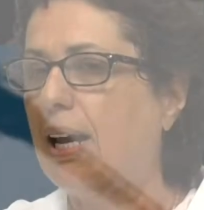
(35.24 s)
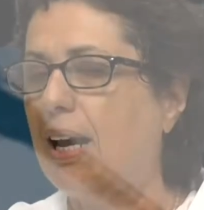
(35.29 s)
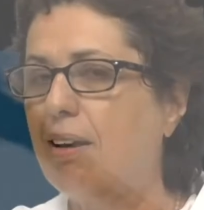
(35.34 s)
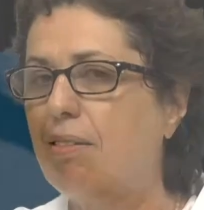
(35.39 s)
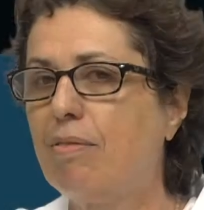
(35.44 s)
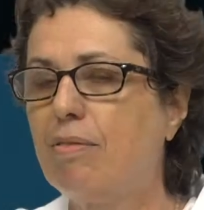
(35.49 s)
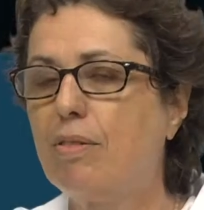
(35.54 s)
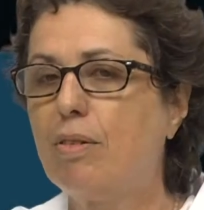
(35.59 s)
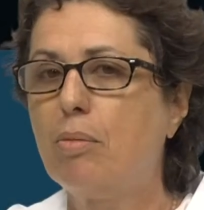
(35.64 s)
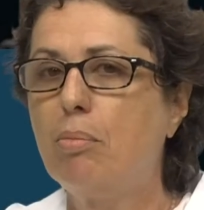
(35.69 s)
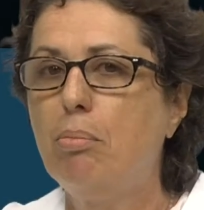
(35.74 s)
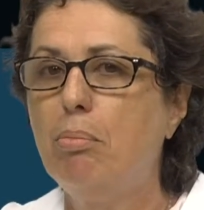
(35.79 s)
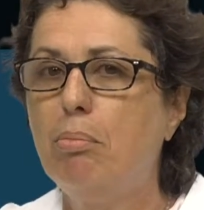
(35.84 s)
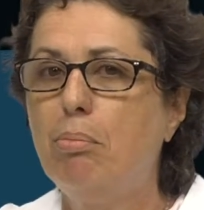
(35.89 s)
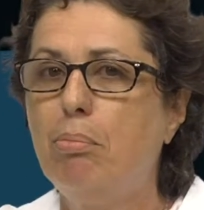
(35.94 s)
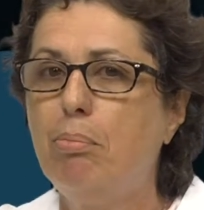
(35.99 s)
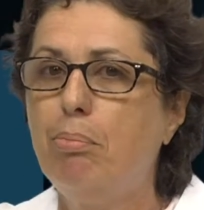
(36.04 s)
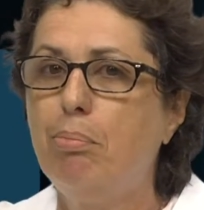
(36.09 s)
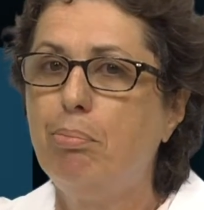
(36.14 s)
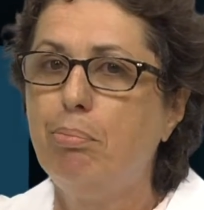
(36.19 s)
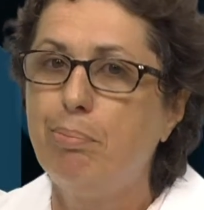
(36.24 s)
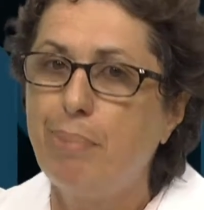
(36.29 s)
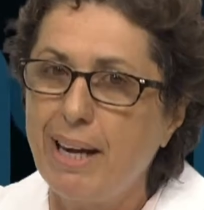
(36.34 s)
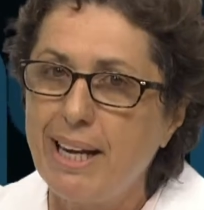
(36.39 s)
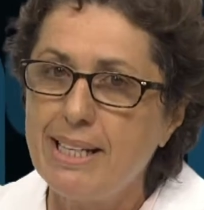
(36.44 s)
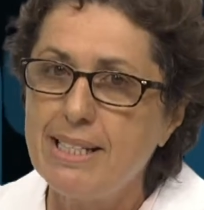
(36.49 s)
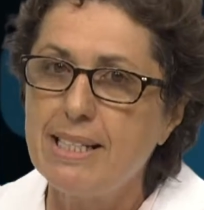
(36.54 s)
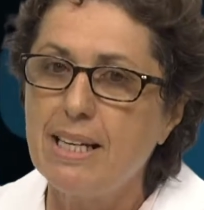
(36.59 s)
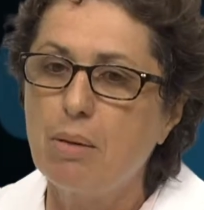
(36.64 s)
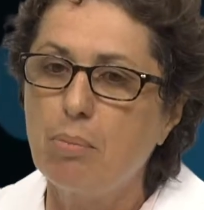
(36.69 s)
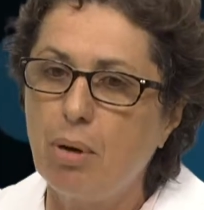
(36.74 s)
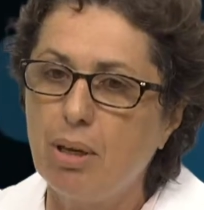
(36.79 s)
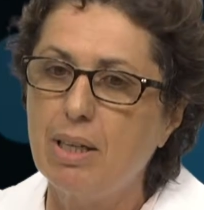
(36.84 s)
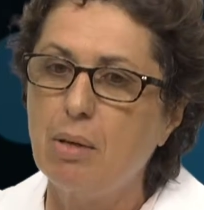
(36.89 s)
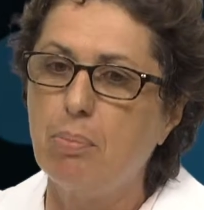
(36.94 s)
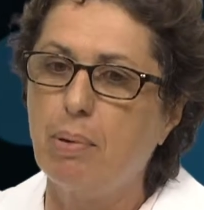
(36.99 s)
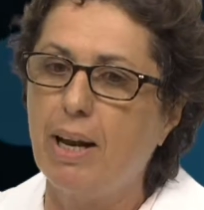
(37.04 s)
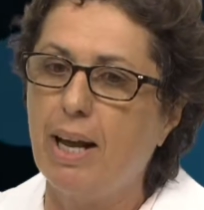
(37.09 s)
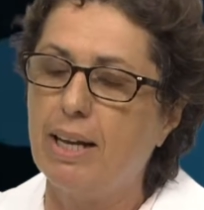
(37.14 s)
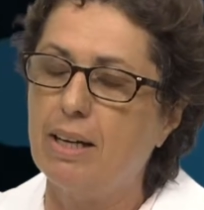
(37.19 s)
have the basic
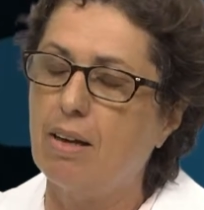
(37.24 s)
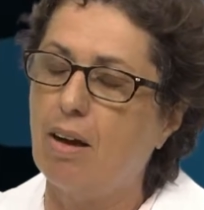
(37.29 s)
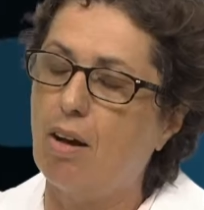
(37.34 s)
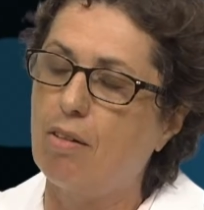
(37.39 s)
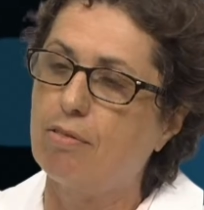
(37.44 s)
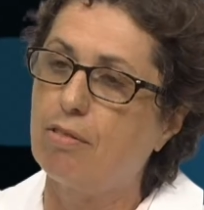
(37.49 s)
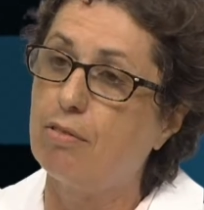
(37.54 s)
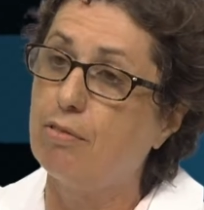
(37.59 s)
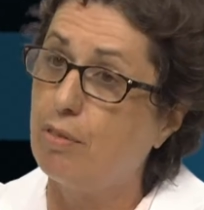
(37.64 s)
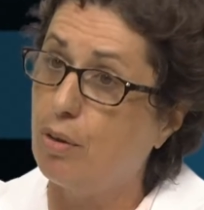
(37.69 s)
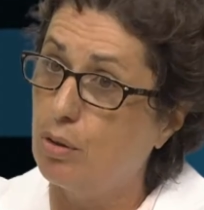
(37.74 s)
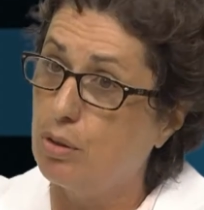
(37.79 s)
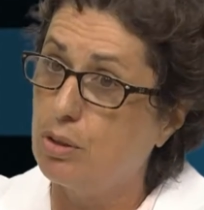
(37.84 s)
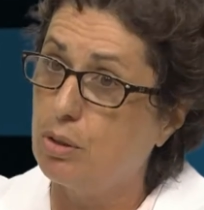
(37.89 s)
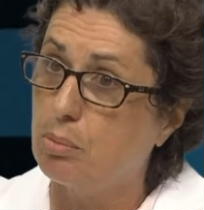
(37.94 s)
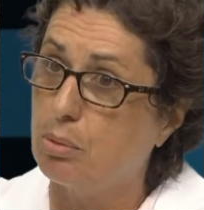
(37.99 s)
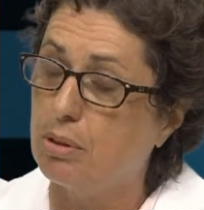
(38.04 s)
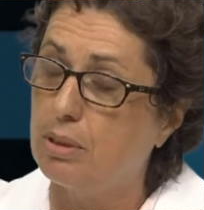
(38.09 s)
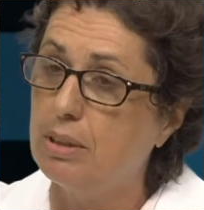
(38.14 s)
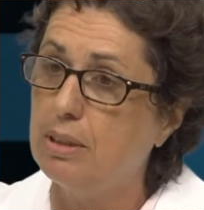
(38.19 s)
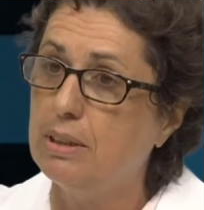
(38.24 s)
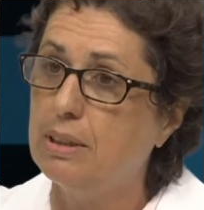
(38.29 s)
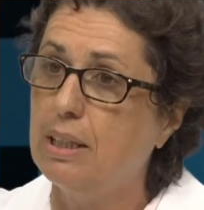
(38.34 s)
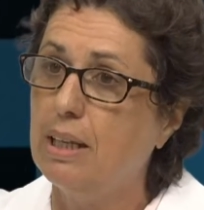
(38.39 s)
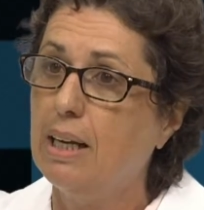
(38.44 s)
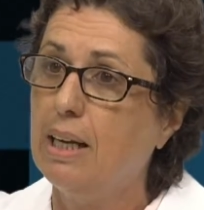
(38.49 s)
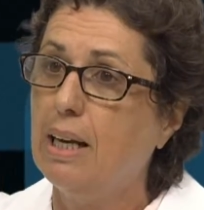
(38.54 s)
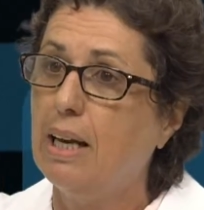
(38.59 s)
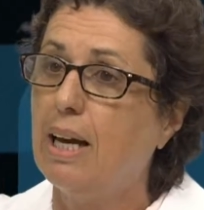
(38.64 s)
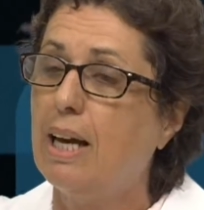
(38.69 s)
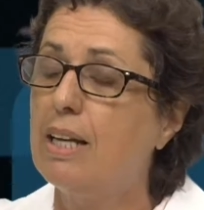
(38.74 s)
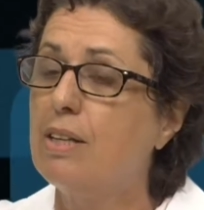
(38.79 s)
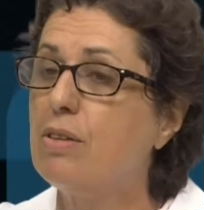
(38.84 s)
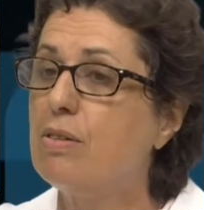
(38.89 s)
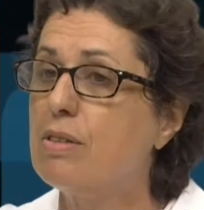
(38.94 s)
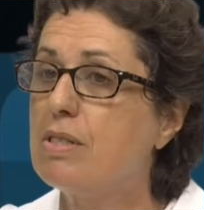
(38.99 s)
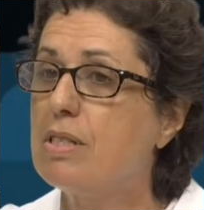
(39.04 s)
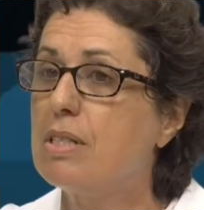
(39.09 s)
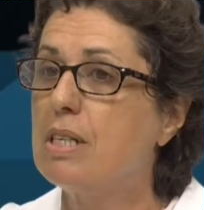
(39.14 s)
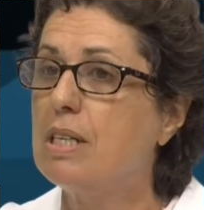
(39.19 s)
body plan of a vertebrate, and
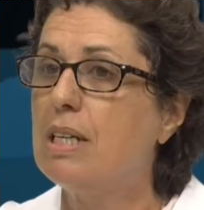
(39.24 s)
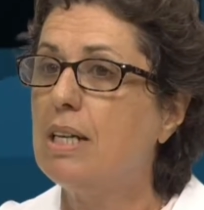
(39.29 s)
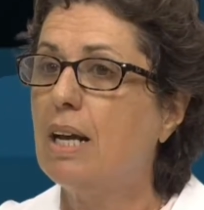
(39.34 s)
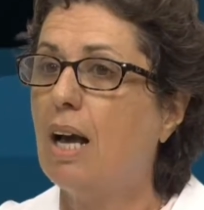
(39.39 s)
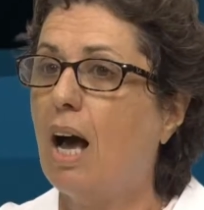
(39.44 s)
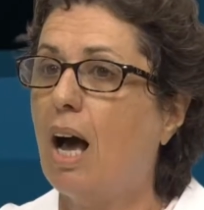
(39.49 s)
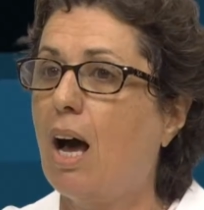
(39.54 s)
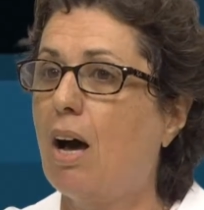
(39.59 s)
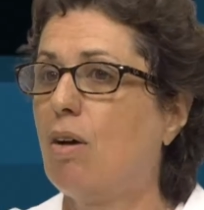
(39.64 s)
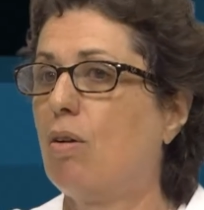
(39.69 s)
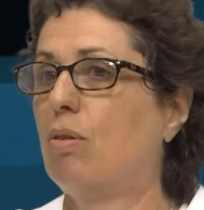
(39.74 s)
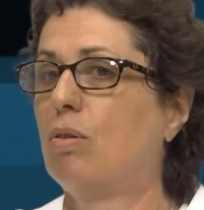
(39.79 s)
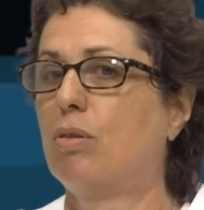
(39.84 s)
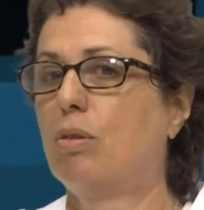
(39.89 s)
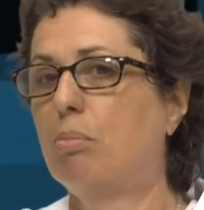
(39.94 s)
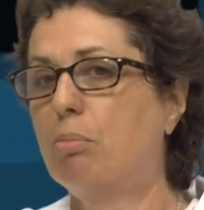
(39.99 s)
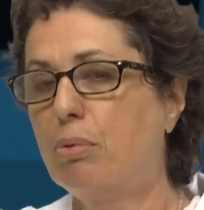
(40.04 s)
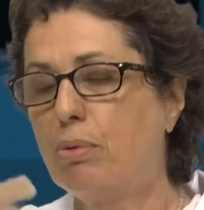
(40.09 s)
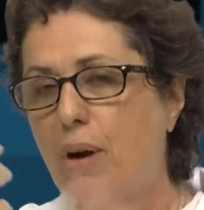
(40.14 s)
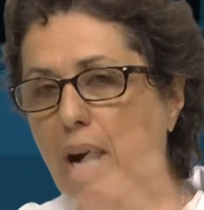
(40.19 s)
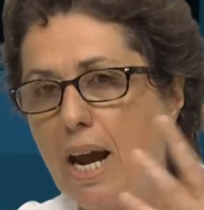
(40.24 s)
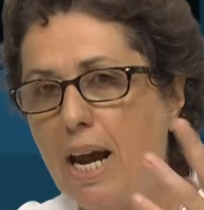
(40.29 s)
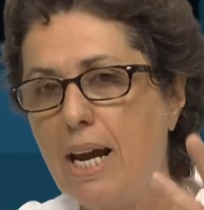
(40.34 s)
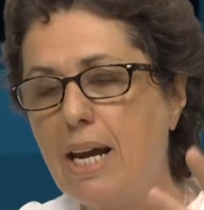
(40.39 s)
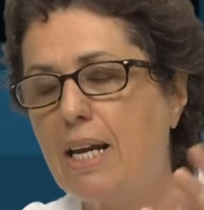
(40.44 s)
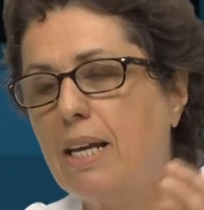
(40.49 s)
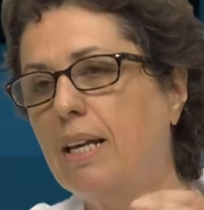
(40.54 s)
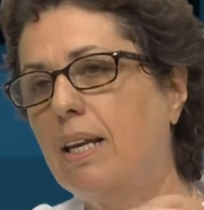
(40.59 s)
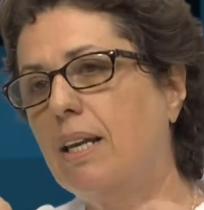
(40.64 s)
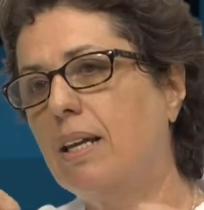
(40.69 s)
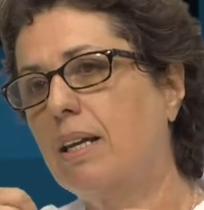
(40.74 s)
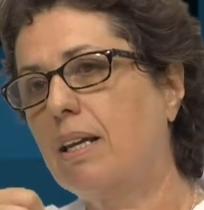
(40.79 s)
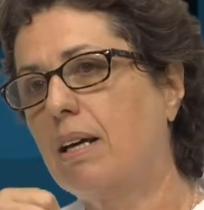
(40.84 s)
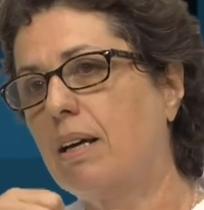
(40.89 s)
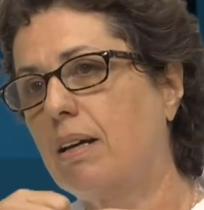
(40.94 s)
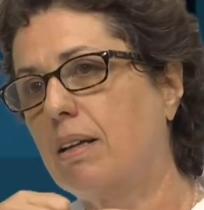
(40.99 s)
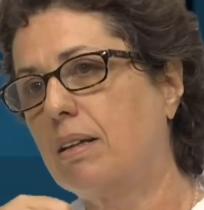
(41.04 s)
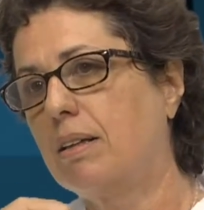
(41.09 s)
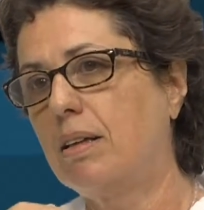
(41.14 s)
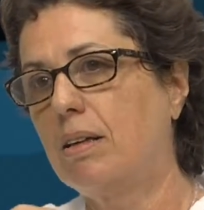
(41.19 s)
you see how the brain,
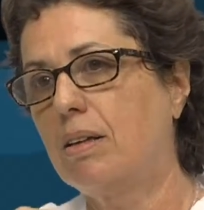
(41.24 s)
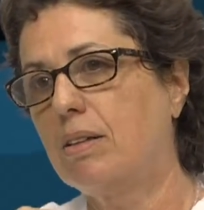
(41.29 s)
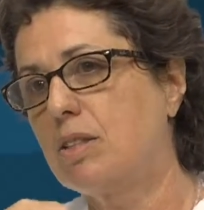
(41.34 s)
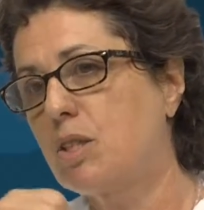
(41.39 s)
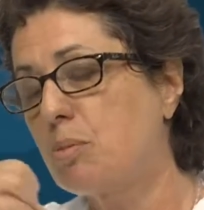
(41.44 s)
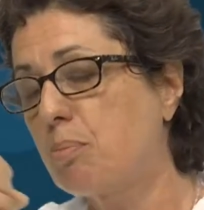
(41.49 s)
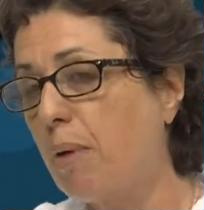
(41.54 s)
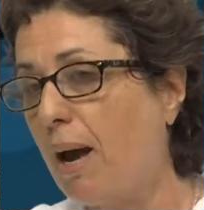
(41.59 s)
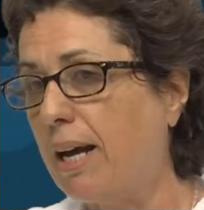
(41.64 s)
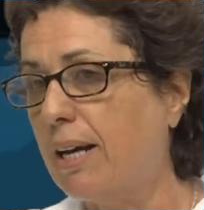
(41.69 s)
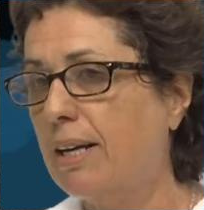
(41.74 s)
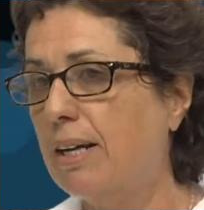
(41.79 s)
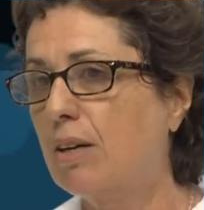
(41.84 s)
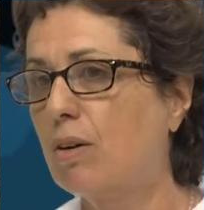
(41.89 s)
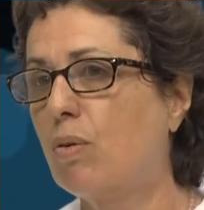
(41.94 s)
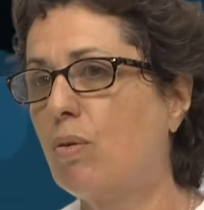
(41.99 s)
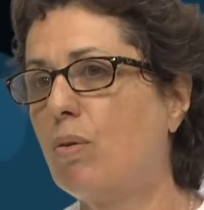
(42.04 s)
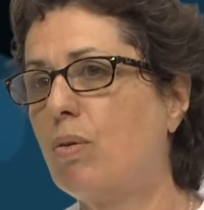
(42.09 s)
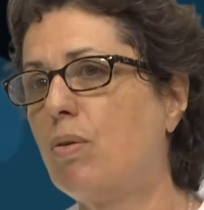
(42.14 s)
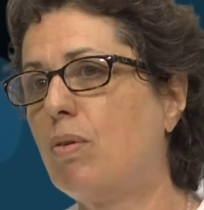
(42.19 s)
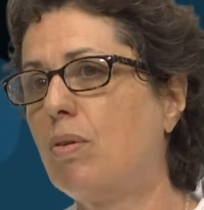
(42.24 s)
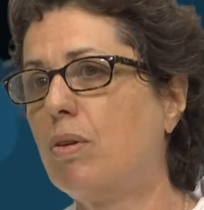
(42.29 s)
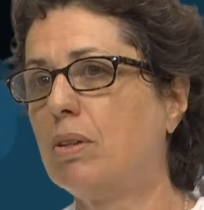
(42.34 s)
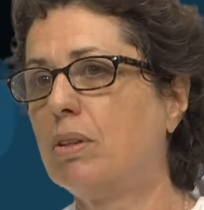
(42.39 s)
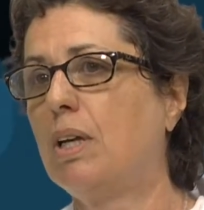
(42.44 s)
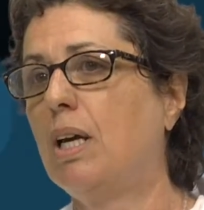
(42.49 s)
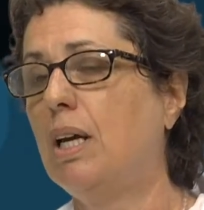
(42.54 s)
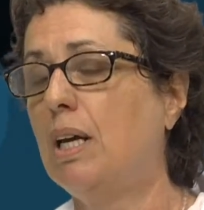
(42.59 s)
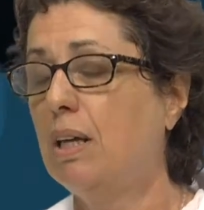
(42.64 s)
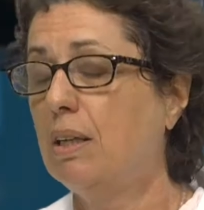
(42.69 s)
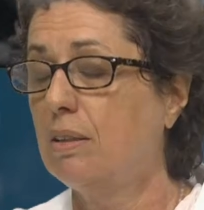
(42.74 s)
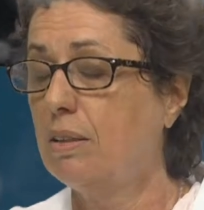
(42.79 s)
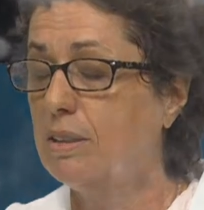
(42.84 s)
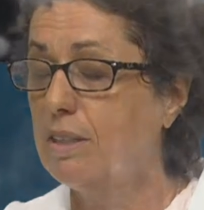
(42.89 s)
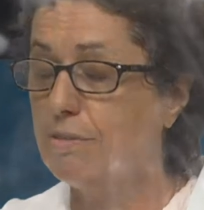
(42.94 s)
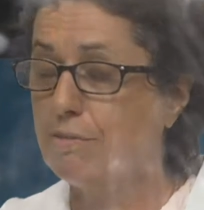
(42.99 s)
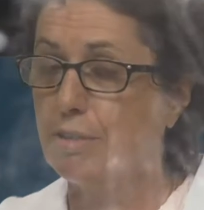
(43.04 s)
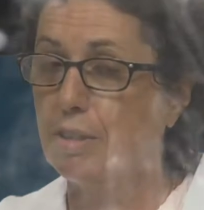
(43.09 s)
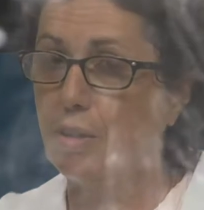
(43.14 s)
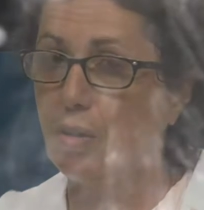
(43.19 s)
the spinal cord, the
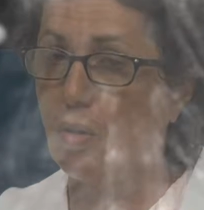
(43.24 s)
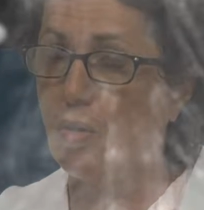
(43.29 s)
different